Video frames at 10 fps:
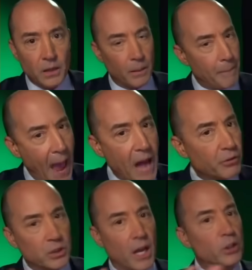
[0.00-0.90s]
the
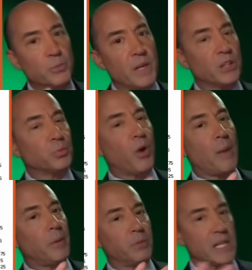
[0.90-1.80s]
pattern tells me it's
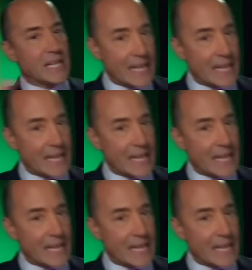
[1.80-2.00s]
probably